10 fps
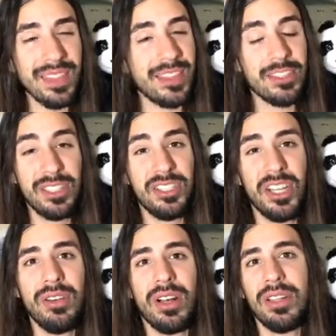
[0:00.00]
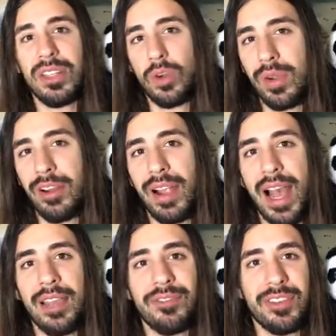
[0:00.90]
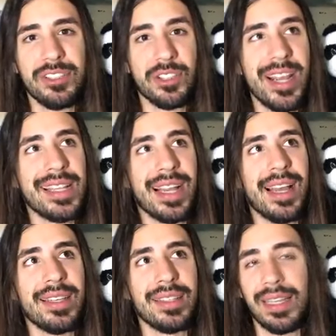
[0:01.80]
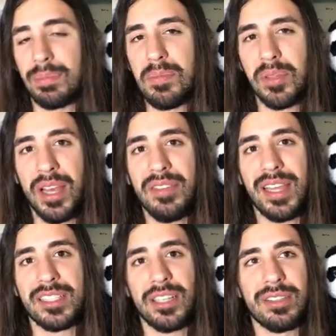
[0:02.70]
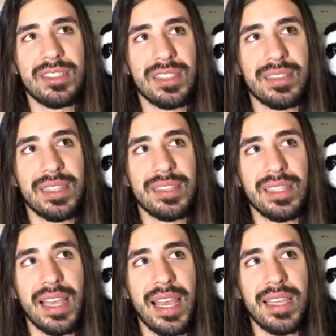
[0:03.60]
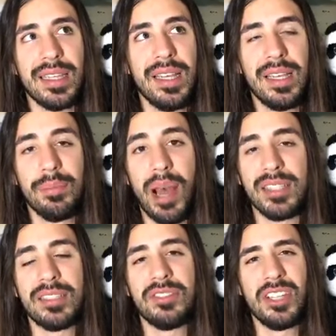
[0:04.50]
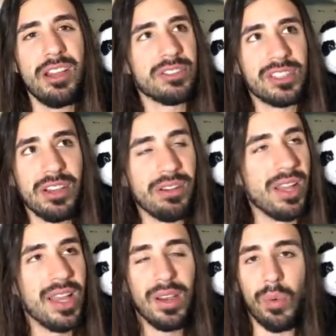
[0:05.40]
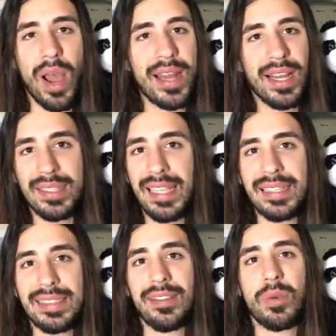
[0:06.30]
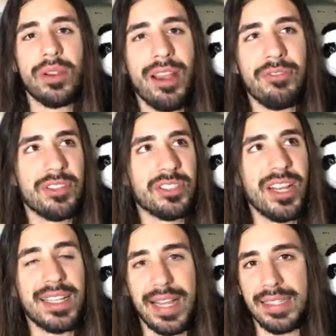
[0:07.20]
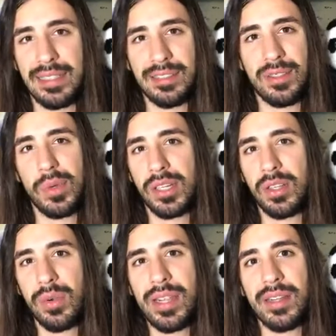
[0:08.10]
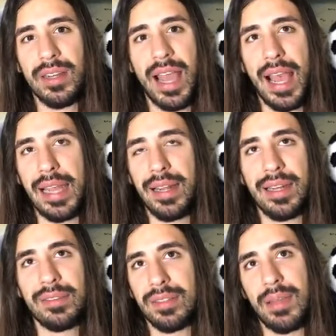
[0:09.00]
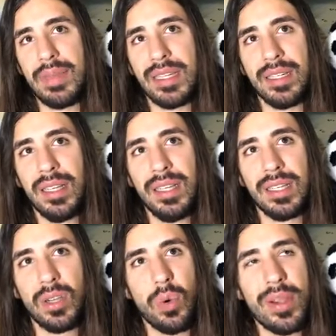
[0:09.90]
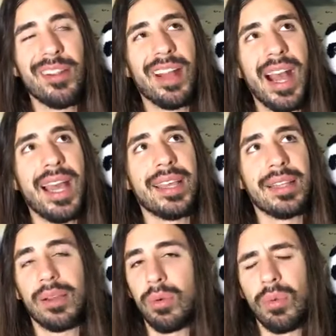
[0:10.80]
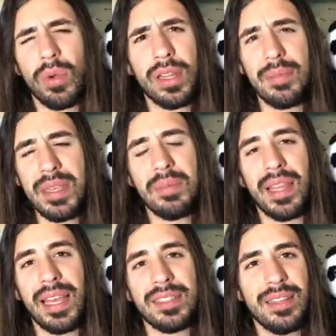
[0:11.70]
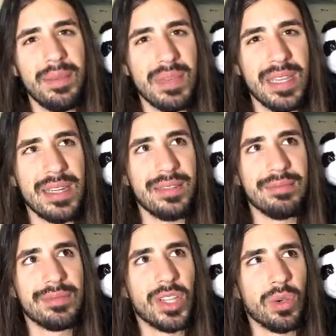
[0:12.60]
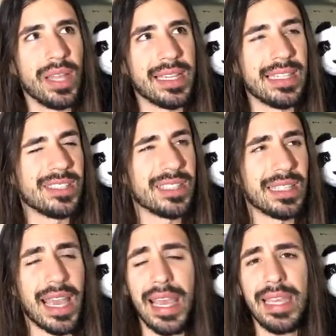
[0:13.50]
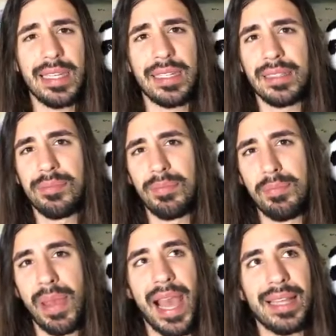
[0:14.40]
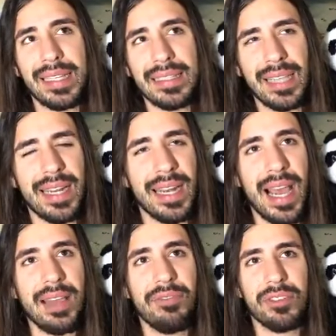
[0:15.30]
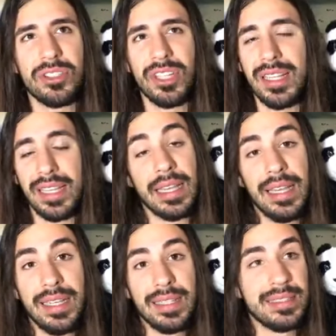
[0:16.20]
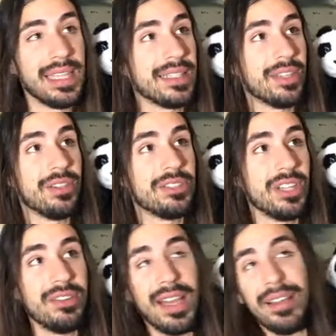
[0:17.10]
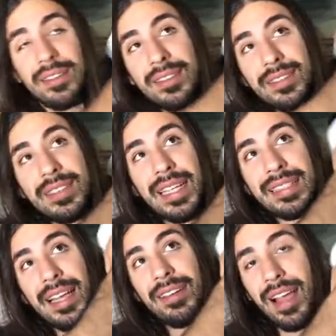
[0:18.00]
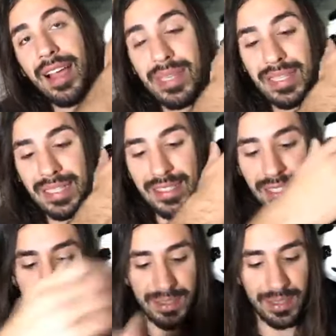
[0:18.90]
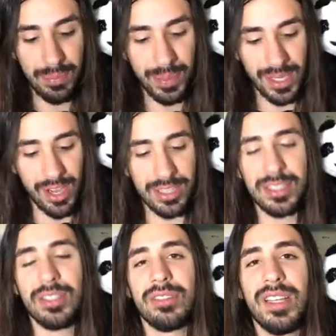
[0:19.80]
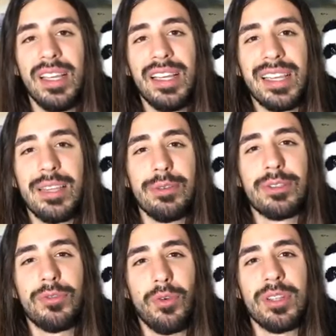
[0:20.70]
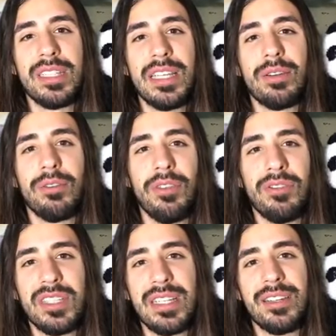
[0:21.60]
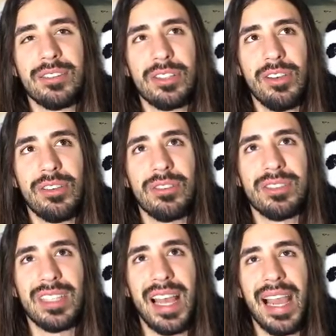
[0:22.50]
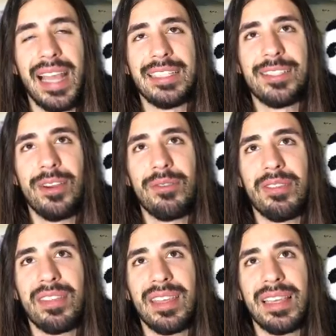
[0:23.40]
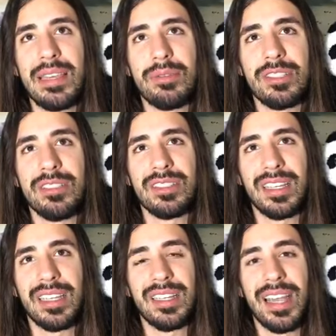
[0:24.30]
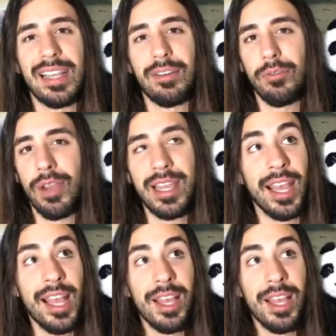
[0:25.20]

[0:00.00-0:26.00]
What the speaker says: there's a show called Queer Eye for the Straight Guy. Like, people love that show. It's a gay positive show. So why not take down Queer Eye for the Straight Guy? It says the word queer. I mean, Queer Eye. Like, what do they mean by that? Do they mean like he's gay and bad? Like, he's got an eye for a straight? Like, take the whole show down. Take down it. I mean, it doesn't. But also, he was 14 or 15 years old. I don't think he was using it in a negative way.